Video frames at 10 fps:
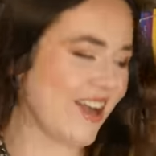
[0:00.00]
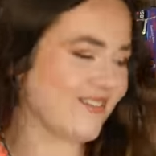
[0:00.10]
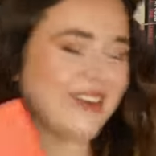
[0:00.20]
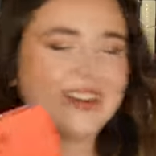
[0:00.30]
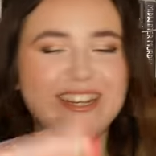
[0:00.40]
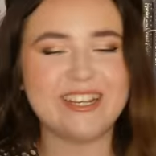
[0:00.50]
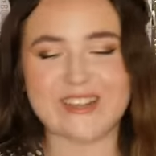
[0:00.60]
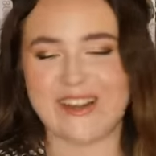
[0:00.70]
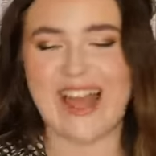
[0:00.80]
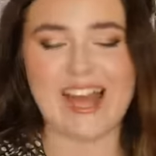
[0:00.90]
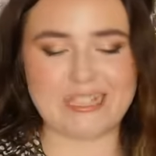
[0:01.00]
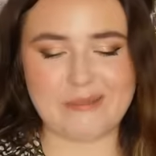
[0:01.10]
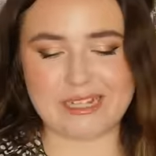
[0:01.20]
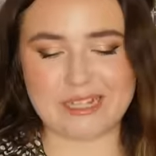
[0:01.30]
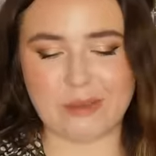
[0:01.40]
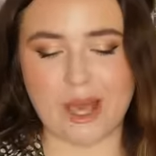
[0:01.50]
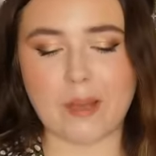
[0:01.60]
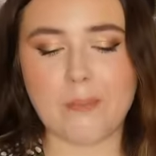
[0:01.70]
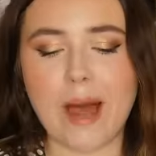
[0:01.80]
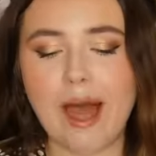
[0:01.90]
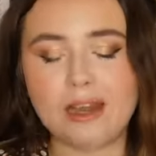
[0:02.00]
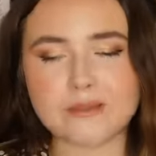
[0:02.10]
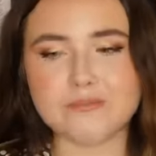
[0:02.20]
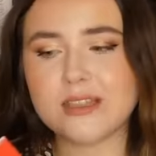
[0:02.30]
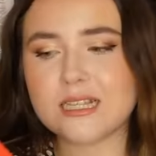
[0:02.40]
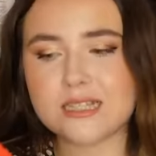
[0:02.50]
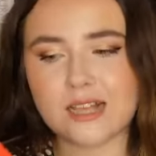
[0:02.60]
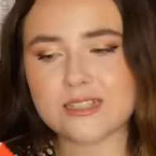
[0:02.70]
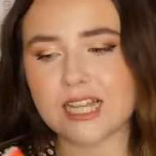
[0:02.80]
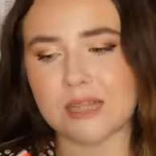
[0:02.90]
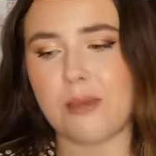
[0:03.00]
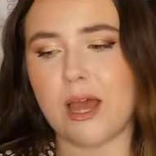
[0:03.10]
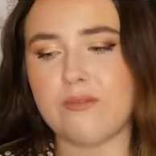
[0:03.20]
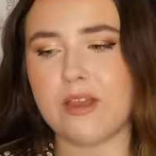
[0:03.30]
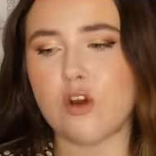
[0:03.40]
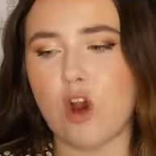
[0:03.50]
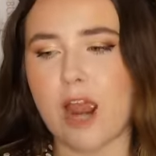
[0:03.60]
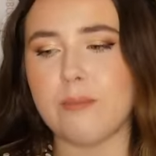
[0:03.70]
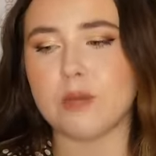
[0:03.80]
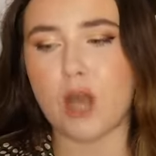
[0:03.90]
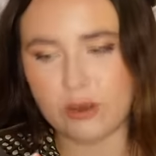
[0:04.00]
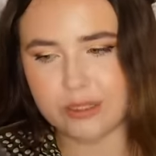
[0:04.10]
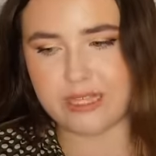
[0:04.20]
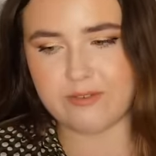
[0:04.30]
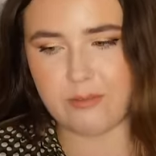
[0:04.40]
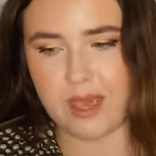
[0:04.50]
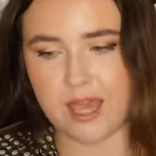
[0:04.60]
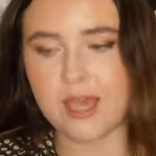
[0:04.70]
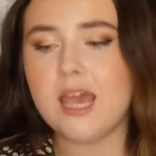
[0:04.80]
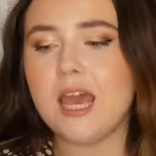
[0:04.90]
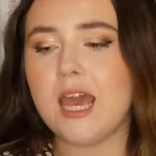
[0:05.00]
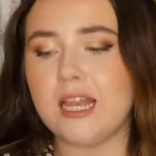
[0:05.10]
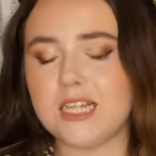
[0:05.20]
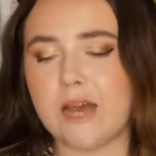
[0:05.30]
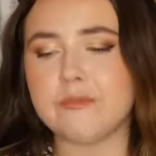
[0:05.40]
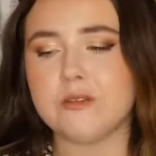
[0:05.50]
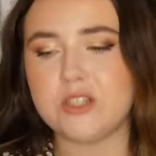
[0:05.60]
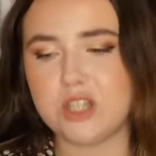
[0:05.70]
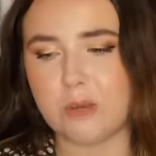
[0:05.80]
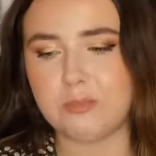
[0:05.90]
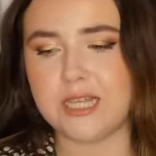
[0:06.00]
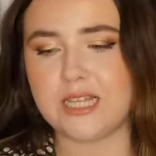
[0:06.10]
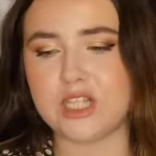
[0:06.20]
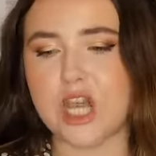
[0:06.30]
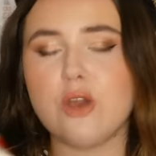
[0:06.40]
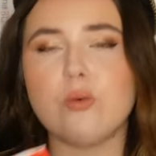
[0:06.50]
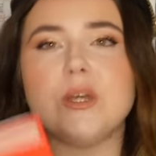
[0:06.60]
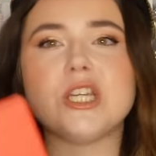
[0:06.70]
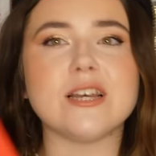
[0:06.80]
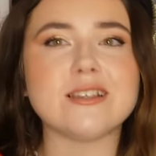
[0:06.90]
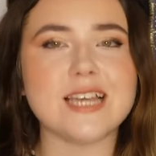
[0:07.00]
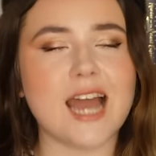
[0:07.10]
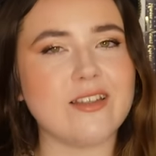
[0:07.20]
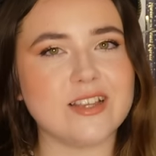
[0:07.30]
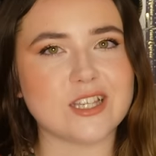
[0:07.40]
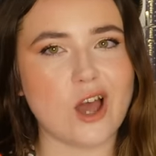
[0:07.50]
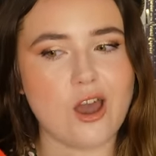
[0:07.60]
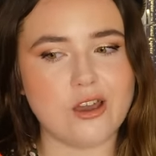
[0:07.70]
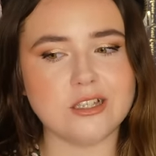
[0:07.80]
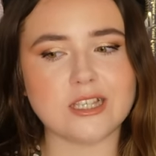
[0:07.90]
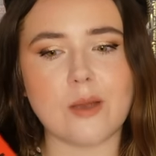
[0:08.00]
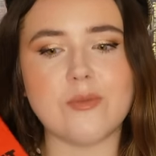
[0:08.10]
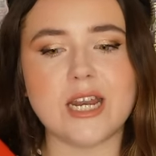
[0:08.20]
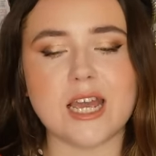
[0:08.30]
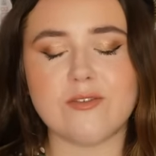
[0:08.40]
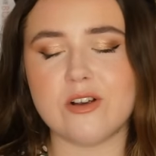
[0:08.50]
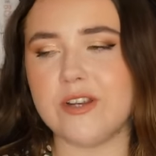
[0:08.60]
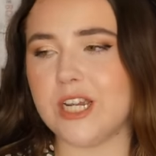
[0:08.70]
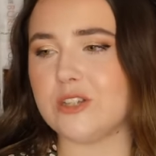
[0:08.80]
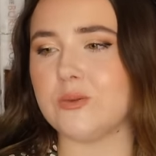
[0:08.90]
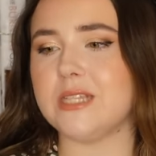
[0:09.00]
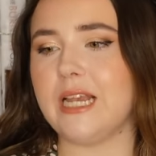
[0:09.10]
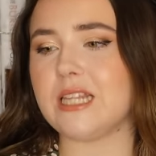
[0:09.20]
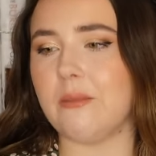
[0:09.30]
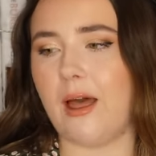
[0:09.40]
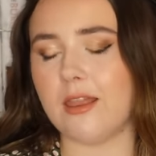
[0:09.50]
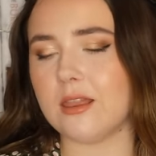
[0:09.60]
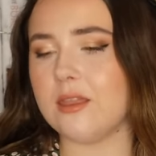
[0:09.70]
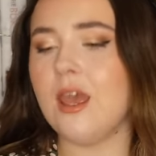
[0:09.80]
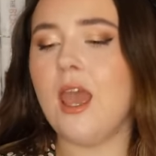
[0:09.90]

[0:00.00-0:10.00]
I'm not going to enjoy that aspect of the book, but this sounds like the perfect crime cozy for me in terms of the synopsis. So we shall see how this goes. I'm reading it for a video towards the end of the month